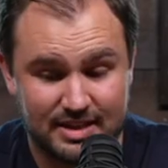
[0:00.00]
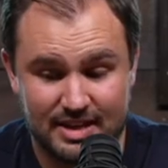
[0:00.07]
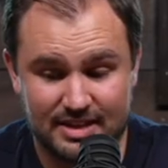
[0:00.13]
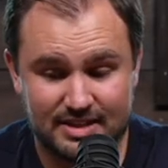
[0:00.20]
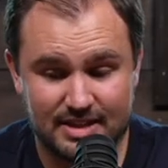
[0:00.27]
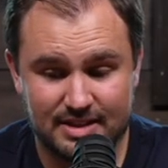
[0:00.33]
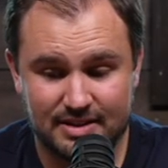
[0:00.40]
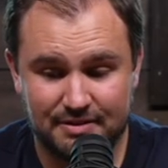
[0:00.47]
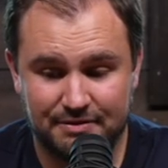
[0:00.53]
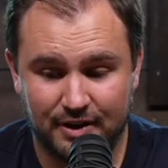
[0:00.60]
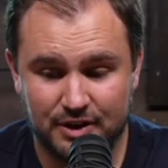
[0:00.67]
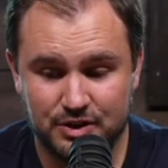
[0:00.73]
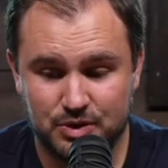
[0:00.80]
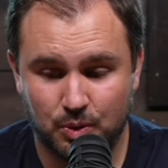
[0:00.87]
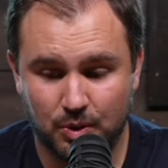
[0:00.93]
Did this you? is a
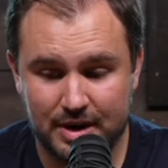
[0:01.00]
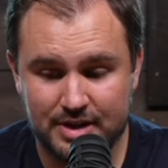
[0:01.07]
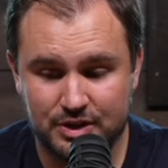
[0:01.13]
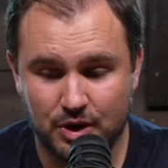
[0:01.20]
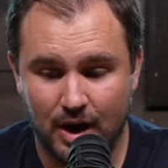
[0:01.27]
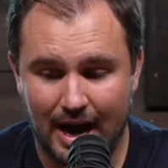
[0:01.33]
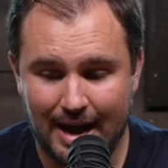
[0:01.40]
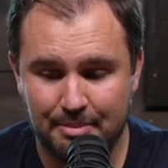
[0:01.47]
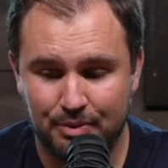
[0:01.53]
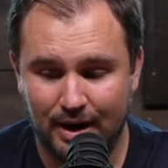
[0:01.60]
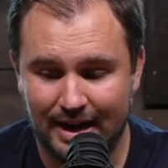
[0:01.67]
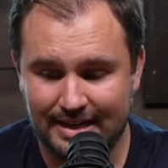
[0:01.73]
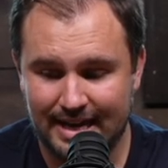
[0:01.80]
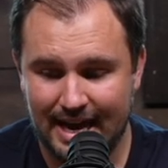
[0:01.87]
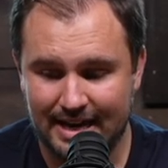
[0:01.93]
fun story. So I
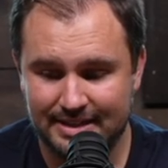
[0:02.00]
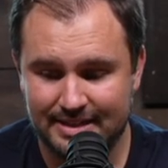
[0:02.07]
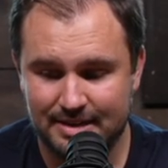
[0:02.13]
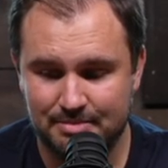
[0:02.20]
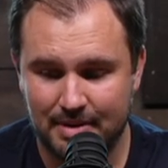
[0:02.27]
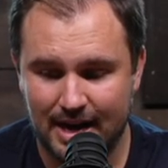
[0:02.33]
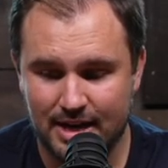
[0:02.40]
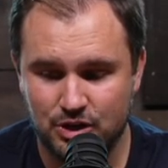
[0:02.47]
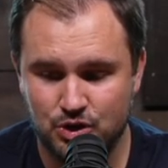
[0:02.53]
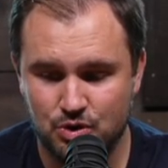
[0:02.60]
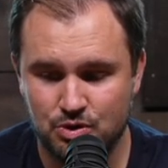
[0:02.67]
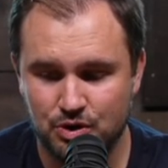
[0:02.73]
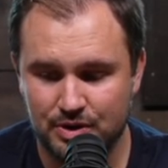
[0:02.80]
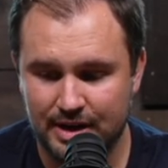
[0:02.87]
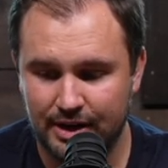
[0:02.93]
broadcasted my
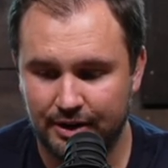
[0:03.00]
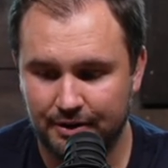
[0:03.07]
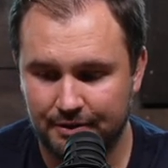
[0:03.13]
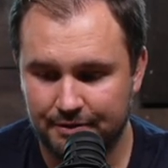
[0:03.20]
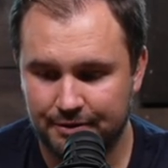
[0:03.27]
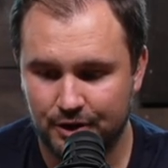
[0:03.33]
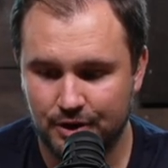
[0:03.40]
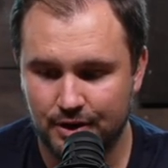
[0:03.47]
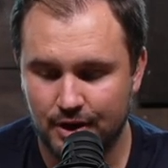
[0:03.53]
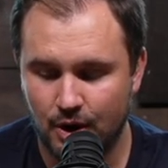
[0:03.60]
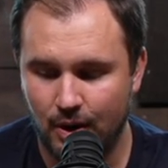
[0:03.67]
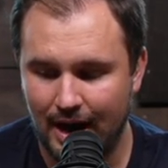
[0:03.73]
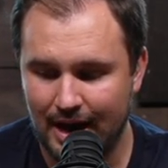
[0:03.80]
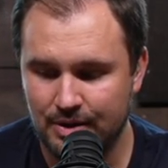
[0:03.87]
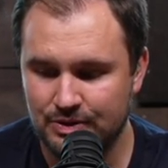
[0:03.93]
junior year for
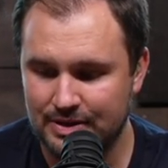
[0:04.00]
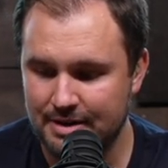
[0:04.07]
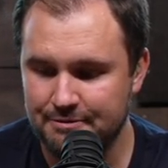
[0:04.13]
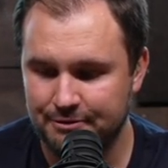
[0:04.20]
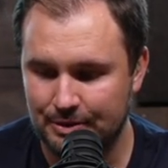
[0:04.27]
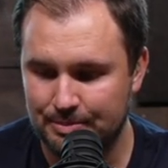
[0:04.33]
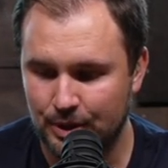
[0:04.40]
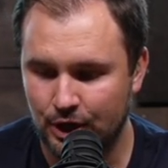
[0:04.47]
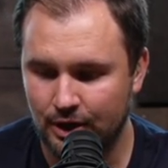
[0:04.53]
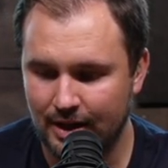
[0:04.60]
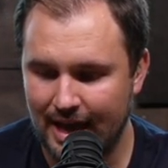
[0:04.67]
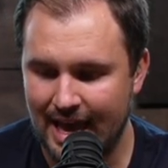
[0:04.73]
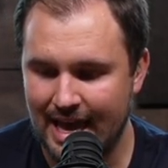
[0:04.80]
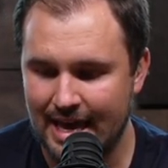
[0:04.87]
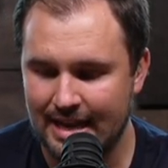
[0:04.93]
Ohio State football,
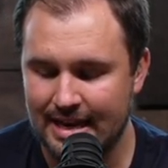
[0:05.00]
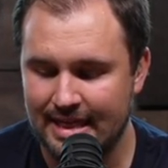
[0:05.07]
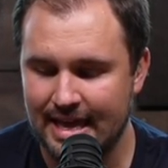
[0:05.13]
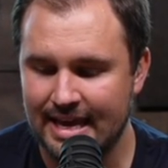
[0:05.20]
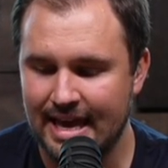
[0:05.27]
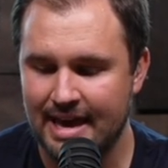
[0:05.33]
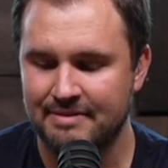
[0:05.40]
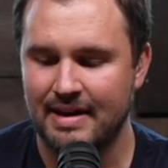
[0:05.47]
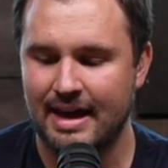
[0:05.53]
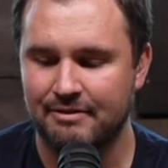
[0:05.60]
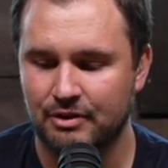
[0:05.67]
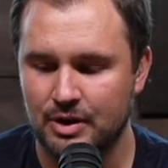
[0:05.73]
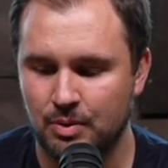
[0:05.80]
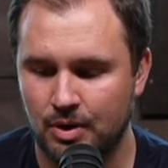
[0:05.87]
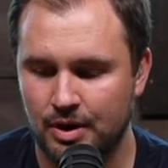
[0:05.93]
and they gave
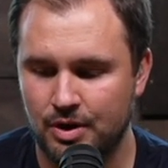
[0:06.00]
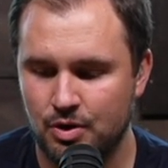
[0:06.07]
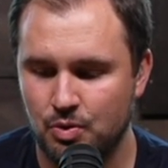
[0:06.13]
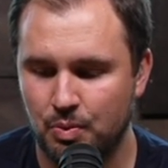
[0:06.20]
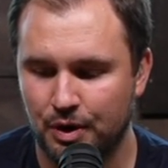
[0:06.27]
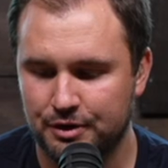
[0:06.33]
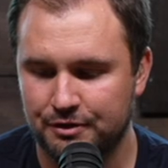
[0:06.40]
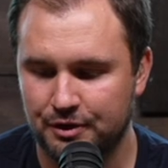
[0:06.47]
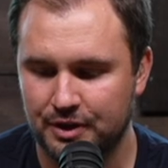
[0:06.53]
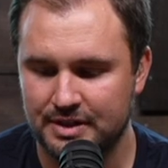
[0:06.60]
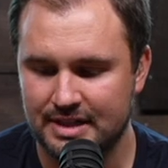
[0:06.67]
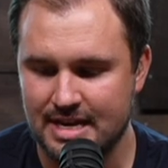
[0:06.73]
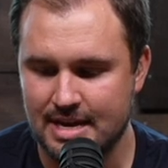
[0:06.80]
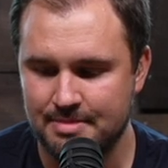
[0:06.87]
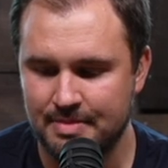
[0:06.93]
everyone who worked for the
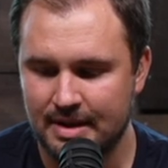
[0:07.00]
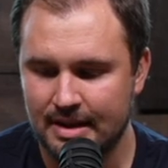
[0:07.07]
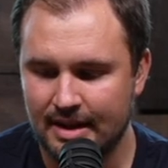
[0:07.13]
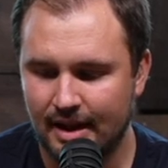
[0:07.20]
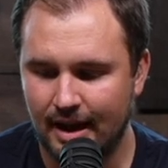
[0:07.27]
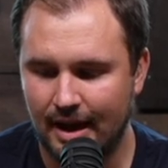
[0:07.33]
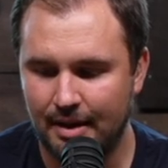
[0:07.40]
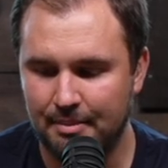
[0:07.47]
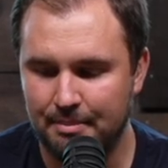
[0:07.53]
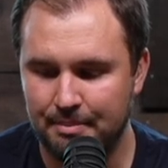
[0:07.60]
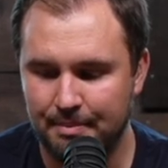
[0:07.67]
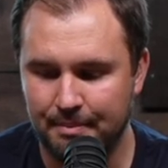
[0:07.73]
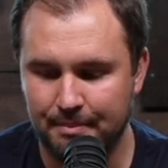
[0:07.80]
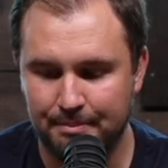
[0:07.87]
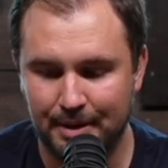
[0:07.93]
team a
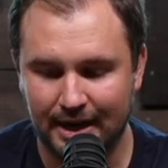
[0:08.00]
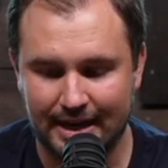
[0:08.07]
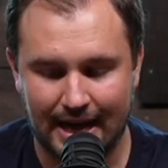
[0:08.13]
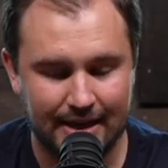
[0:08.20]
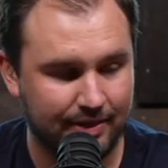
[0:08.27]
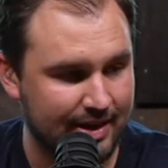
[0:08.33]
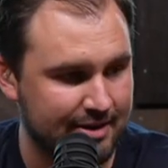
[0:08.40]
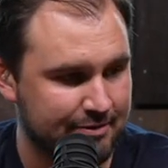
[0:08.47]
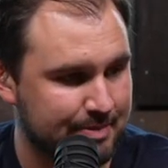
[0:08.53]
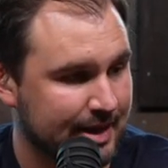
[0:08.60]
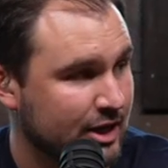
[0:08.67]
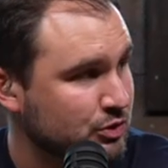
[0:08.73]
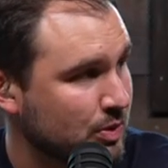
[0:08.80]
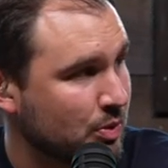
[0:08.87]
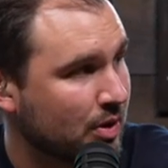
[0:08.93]
Buckeye leaf
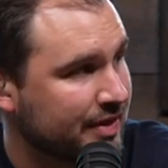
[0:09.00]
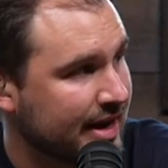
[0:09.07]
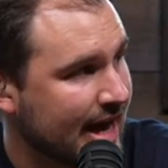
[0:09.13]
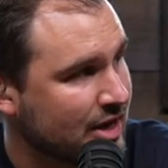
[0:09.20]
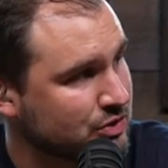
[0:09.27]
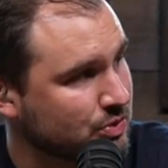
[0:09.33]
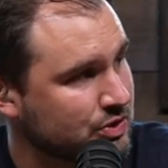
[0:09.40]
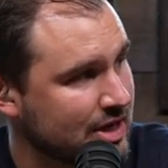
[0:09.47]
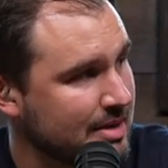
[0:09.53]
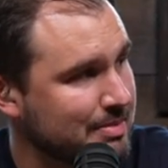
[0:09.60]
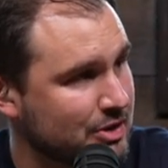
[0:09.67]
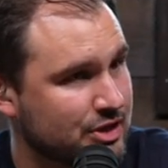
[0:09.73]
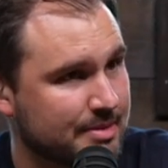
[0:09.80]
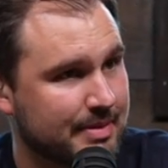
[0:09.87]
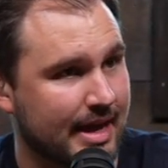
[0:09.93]
because we won the national
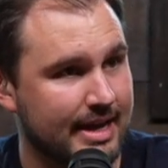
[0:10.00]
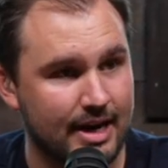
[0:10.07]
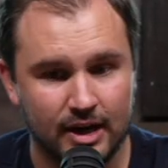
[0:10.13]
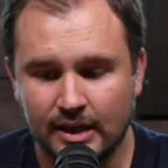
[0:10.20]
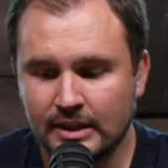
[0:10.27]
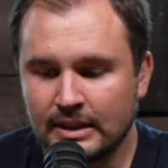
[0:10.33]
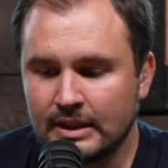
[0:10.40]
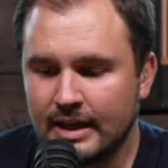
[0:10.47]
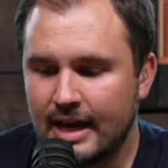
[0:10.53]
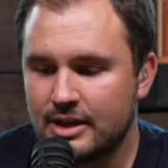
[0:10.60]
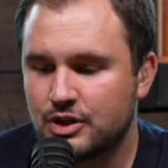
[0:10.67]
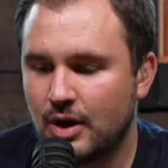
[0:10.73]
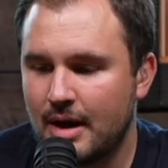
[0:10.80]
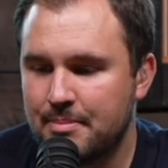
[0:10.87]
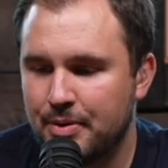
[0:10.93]
championship oh, that ah, year. Nice. And
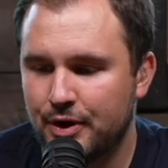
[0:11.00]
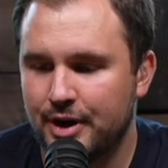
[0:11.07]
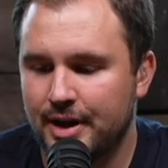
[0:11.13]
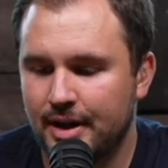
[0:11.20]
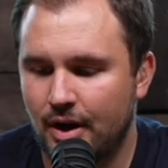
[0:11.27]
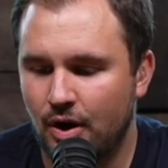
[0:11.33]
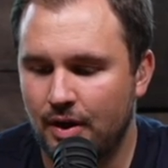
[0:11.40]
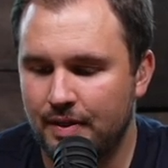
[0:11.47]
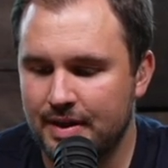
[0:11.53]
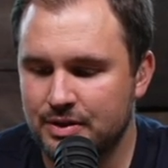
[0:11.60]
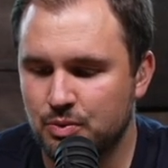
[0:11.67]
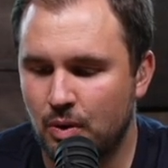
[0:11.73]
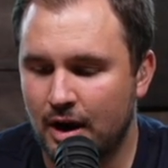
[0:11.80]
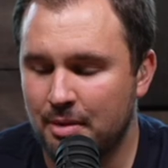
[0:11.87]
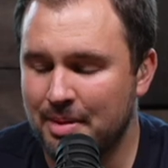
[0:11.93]
so yeah. I put it on
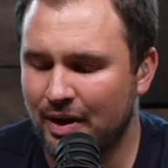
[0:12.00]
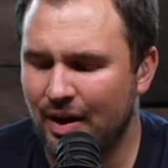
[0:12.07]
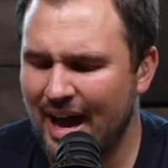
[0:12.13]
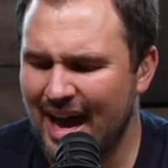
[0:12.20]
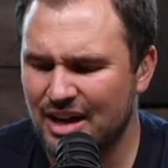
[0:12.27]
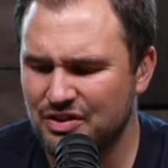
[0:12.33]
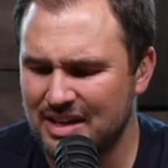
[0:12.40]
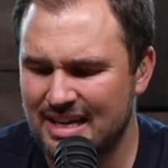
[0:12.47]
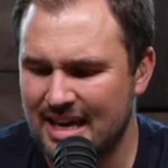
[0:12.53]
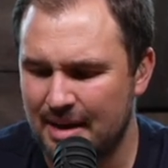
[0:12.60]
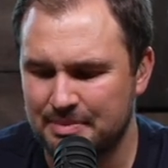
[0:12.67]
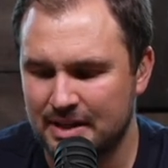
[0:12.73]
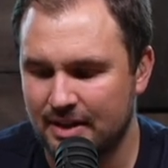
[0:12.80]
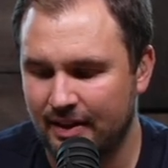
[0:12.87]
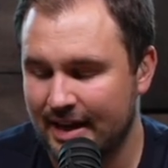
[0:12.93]
this water bottle. I actually
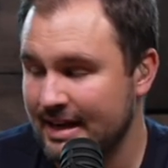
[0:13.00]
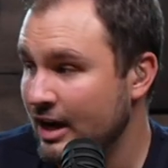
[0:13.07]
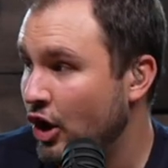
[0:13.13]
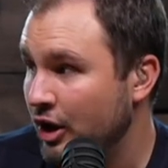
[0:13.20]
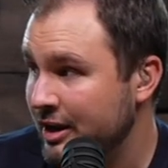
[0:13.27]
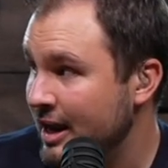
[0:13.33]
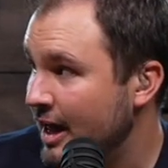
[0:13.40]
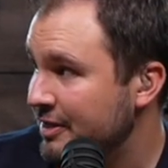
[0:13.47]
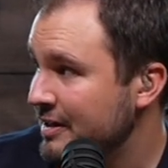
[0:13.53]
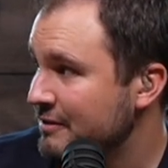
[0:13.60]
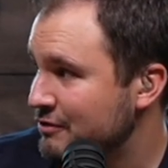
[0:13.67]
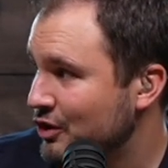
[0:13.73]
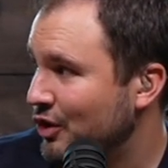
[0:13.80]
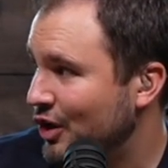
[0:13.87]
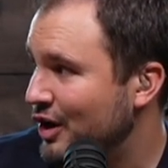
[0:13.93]
kept it like on nothing
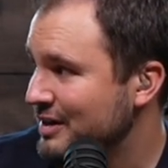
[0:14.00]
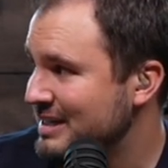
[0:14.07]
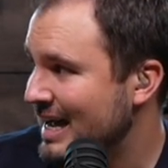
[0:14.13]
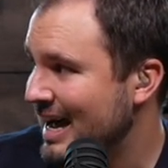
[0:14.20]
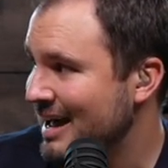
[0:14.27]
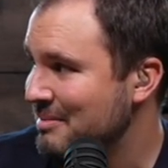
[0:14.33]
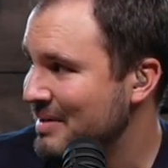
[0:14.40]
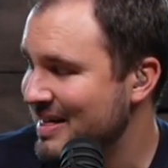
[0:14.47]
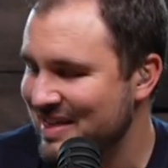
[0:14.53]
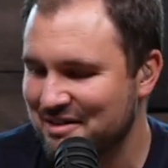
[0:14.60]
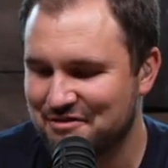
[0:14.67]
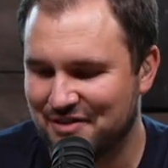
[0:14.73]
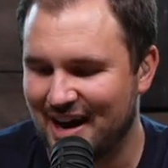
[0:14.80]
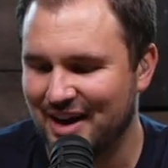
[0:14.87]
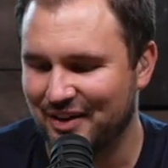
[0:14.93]
for a long time. And then
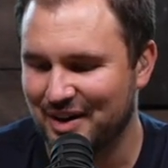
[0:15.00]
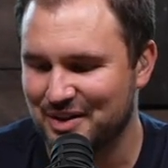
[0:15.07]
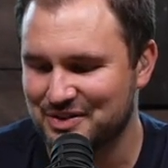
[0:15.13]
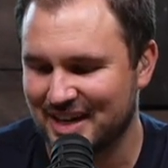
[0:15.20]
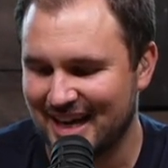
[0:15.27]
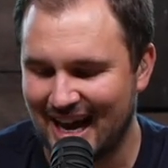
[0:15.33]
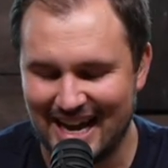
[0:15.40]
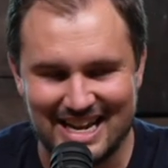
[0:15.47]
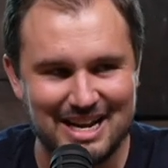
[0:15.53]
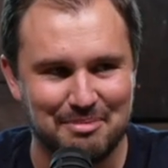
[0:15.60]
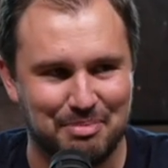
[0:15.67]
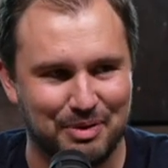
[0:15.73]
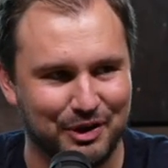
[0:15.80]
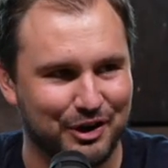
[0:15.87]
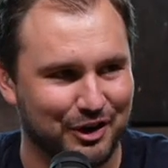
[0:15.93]
finally I was like, I need to
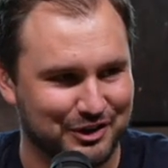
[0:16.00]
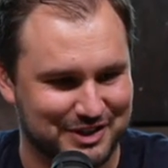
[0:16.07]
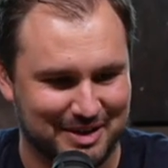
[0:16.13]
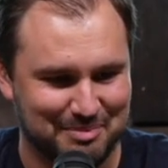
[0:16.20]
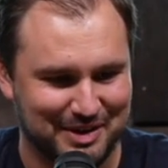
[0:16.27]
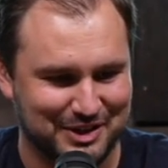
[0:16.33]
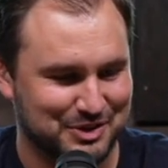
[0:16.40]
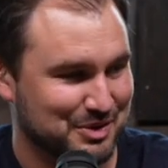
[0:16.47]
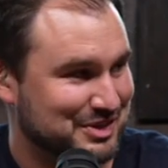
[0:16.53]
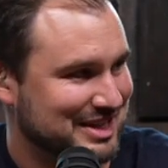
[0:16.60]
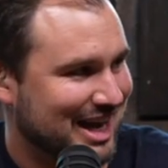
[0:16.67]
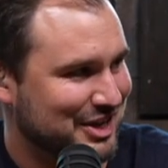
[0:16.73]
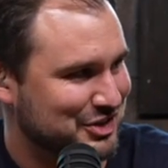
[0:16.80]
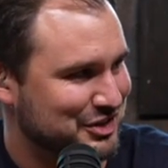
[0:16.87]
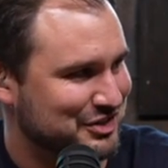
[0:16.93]
put it on something. So it's
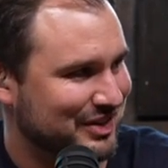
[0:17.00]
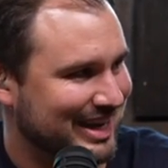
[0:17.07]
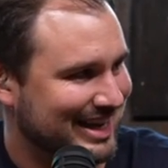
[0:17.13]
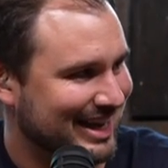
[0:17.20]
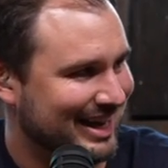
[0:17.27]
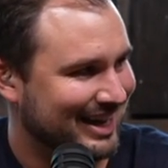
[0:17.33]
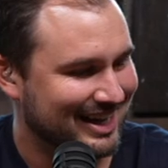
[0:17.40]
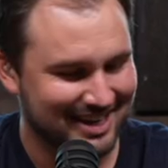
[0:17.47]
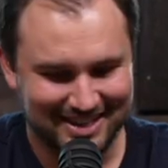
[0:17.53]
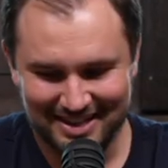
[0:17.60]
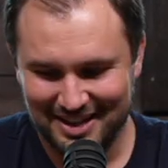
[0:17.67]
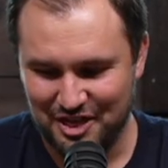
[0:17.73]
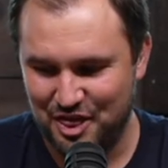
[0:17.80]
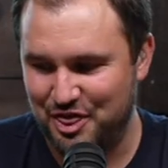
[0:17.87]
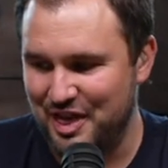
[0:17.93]
not just like a
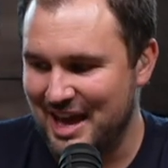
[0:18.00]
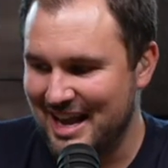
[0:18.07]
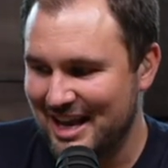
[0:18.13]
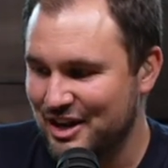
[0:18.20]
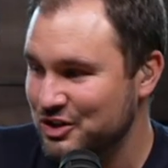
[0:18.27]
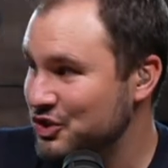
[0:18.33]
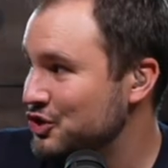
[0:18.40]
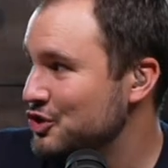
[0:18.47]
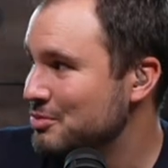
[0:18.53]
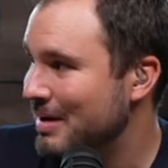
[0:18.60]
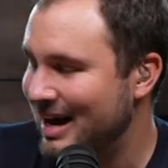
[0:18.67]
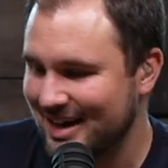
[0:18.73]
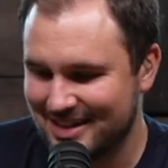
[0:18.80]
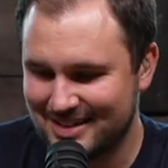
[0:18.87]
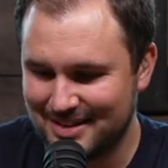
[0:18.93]
thing in a
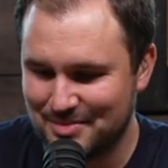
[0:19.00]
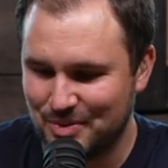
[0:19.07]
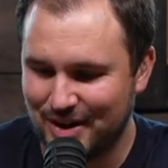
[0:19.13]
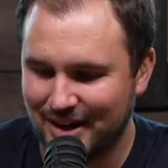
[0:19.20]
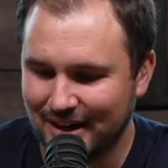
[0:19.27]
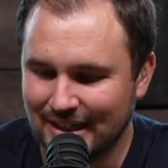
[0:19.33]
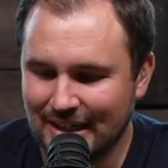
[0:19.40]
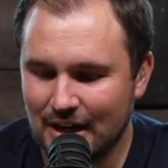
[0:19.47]
shoebox somewhere.